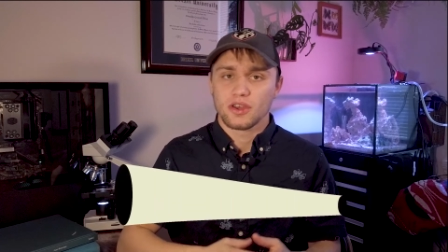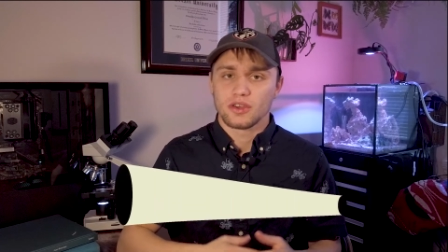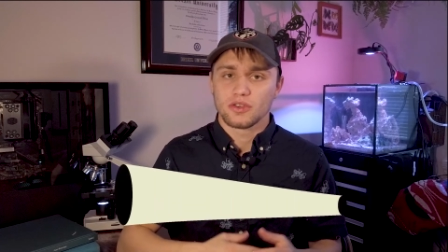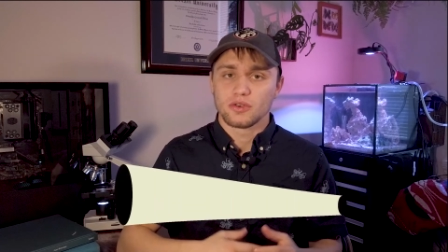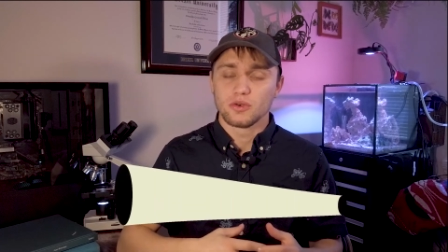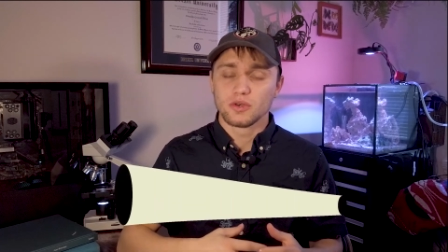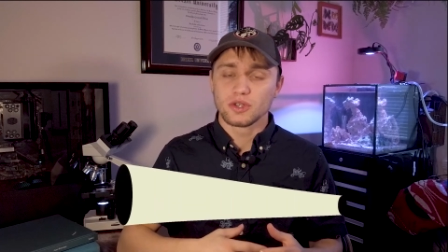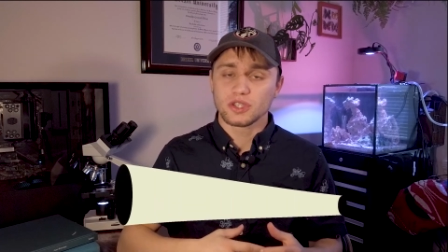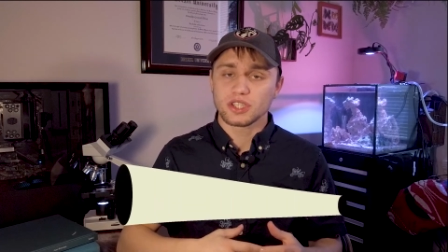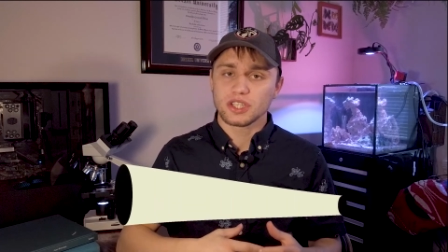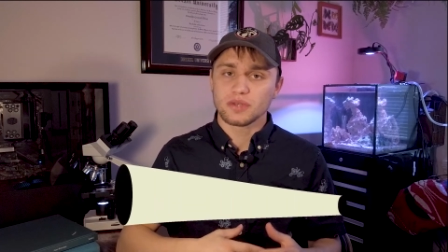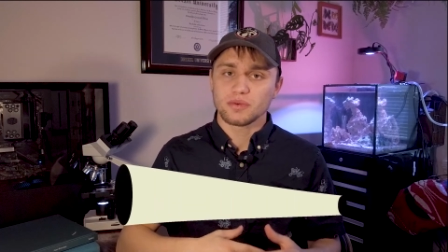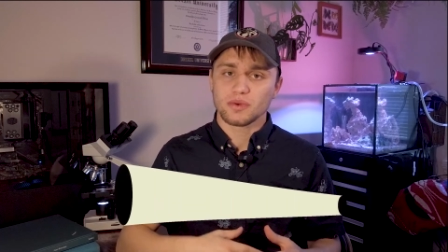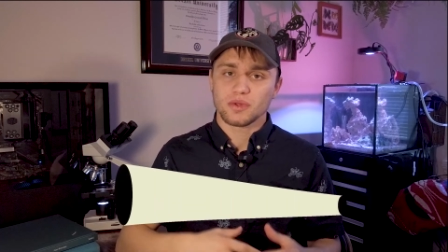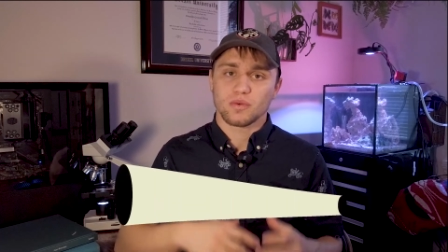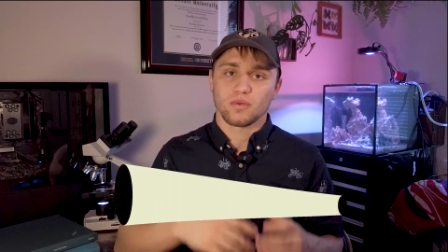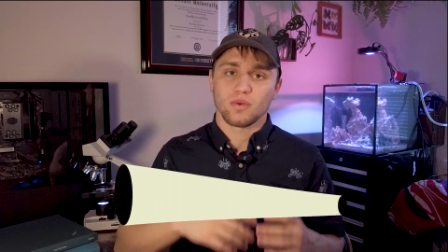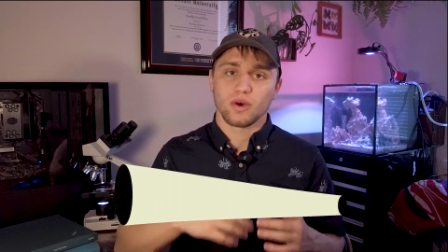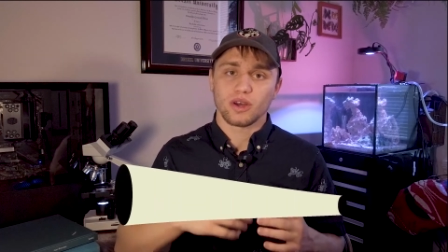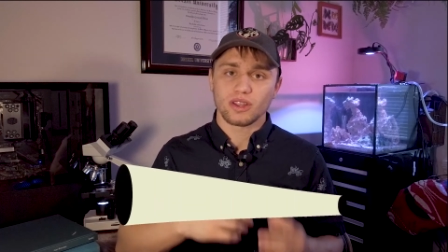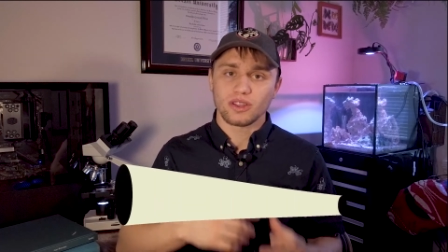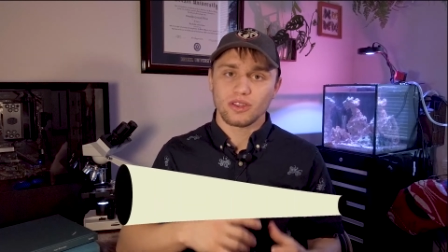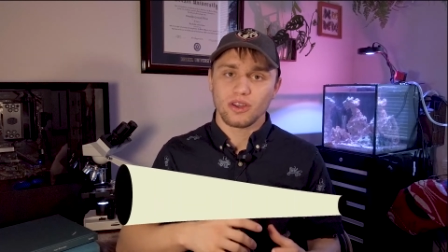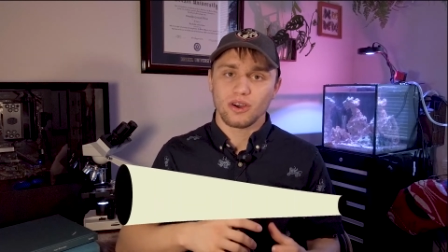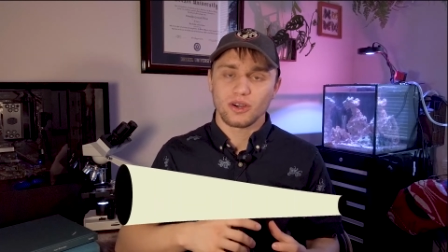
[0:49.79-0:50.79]
usually with
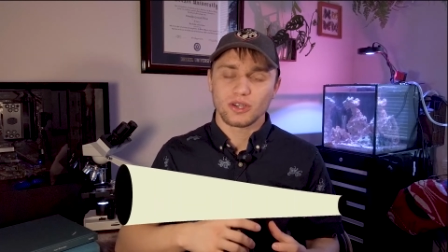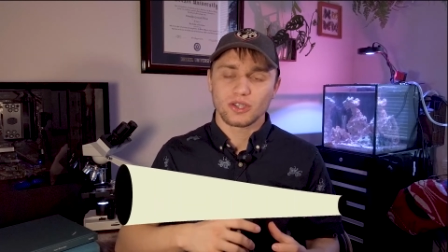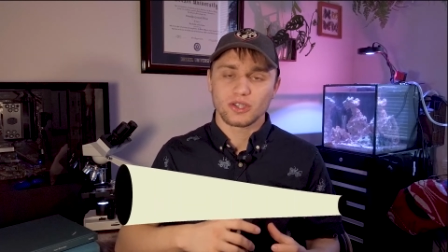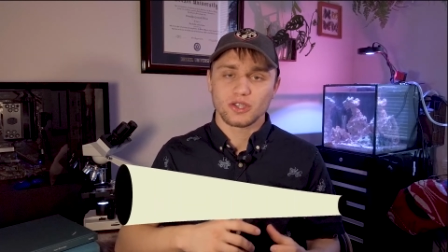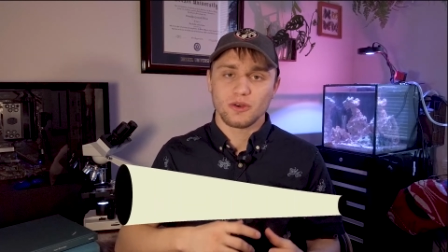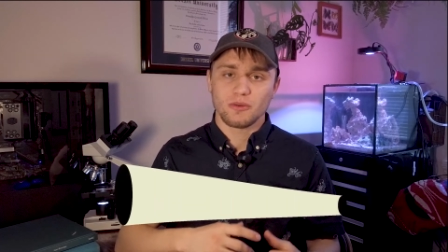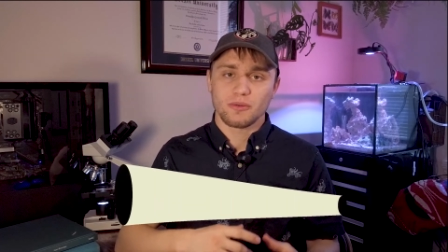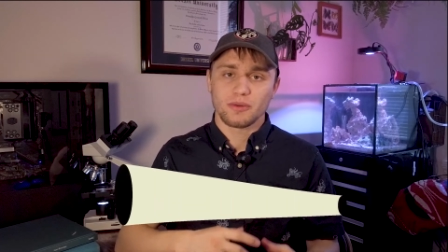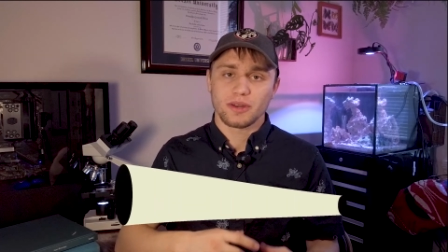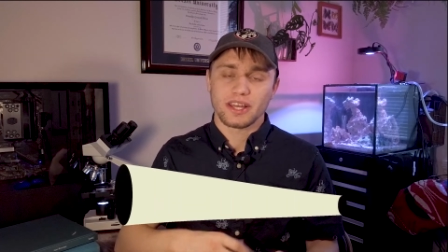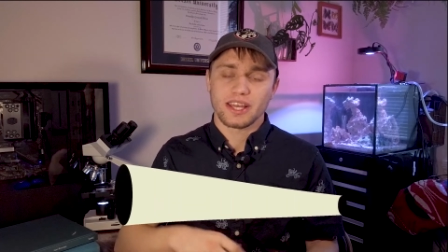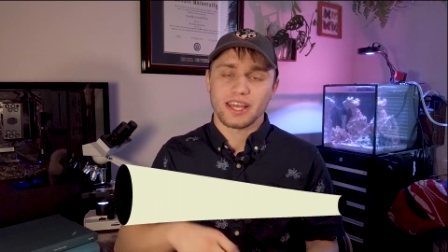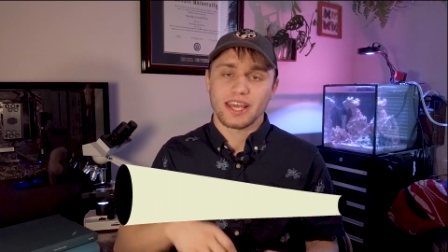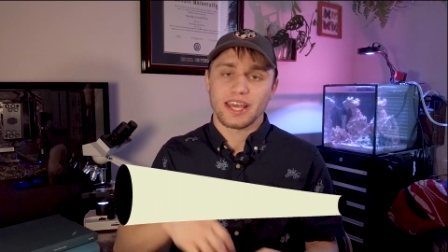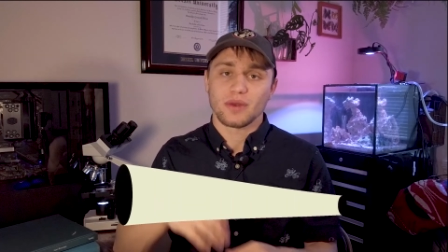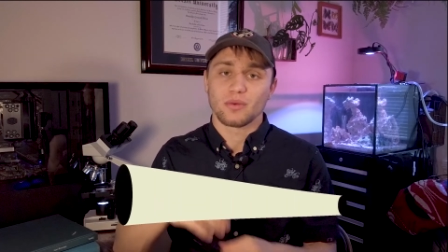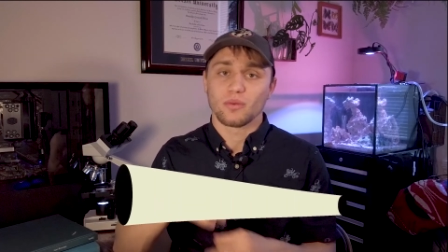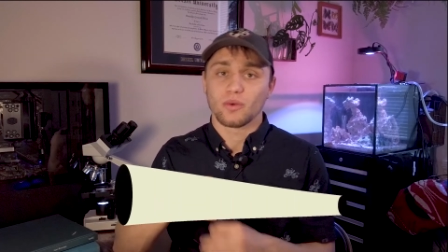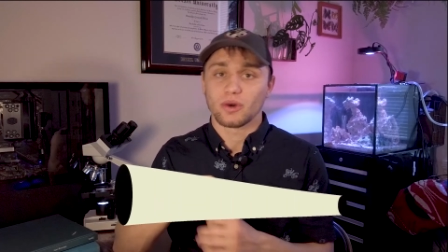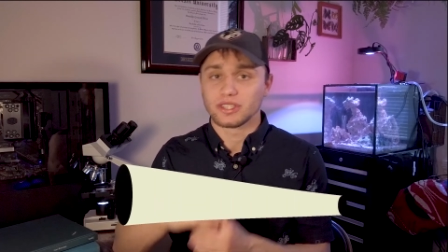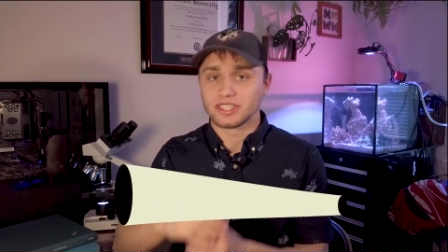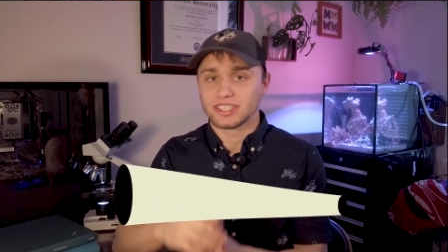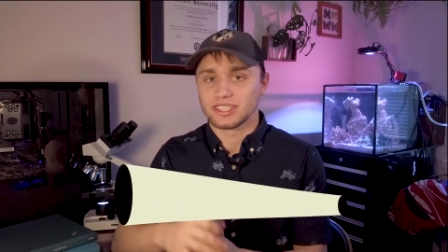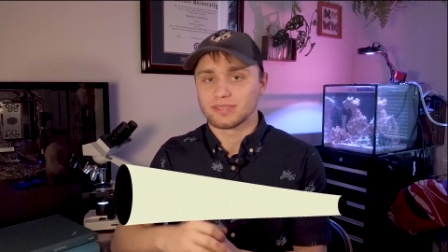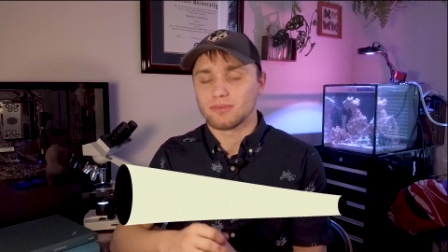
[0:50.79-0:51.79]
one larger opening and
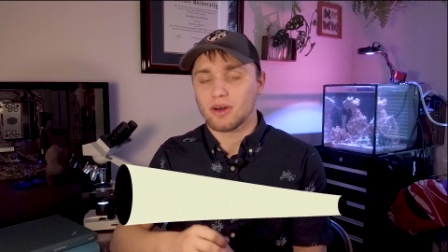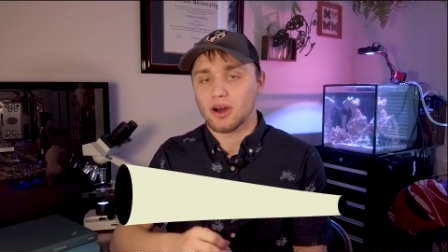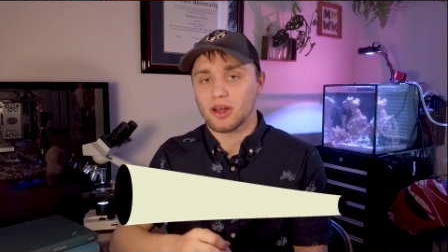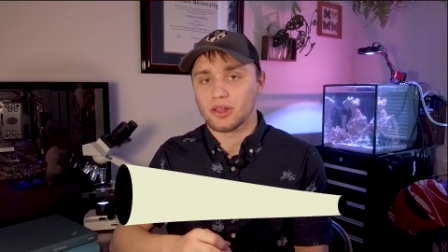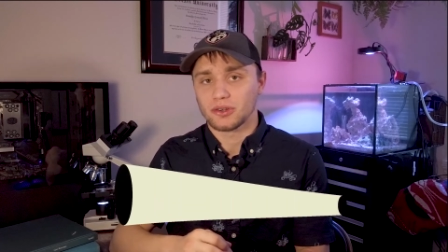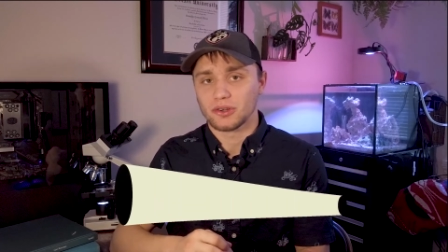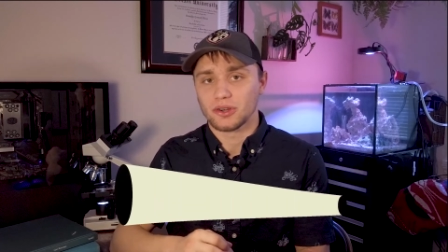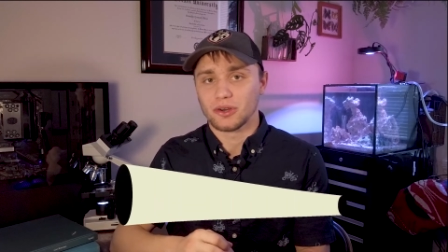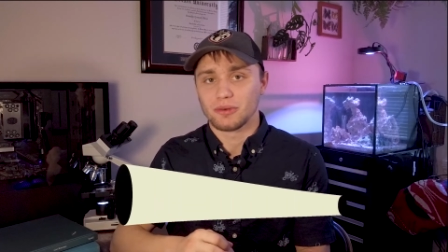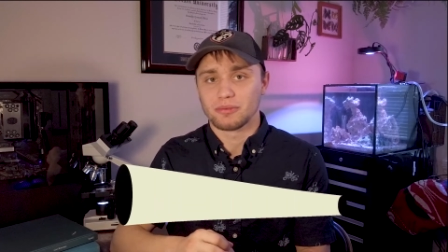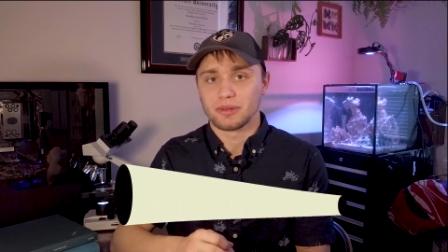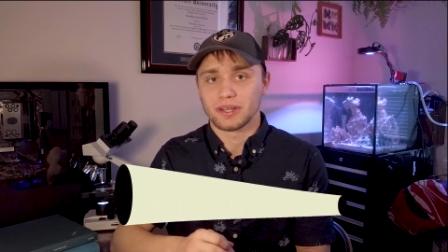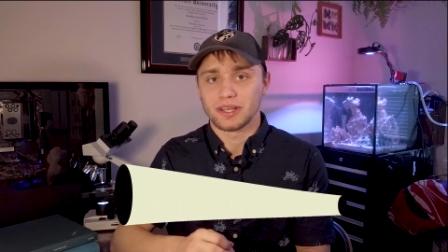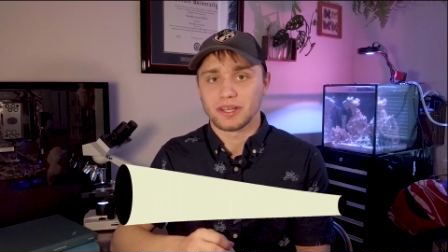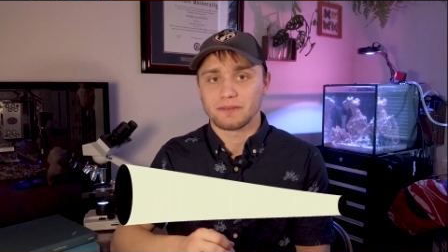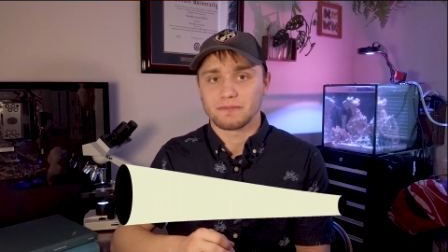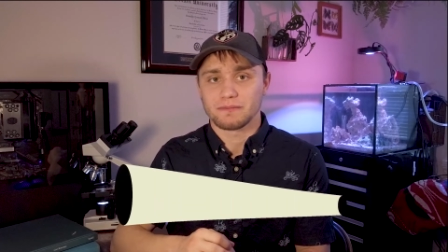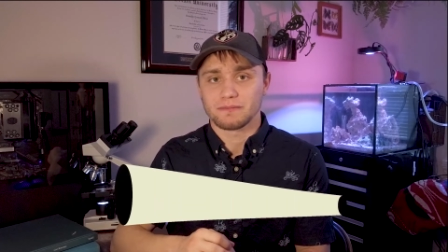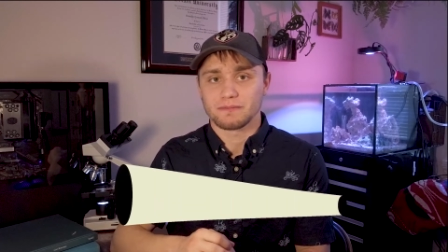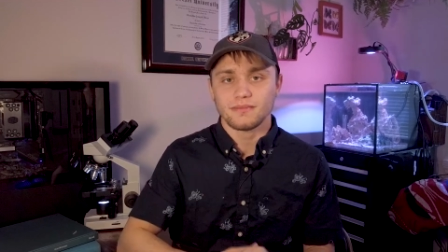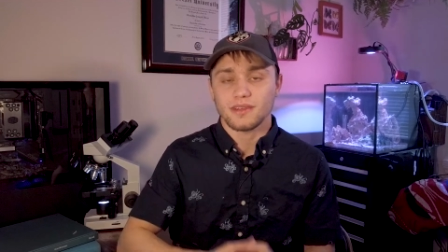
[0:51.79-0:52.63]
one smaller opening.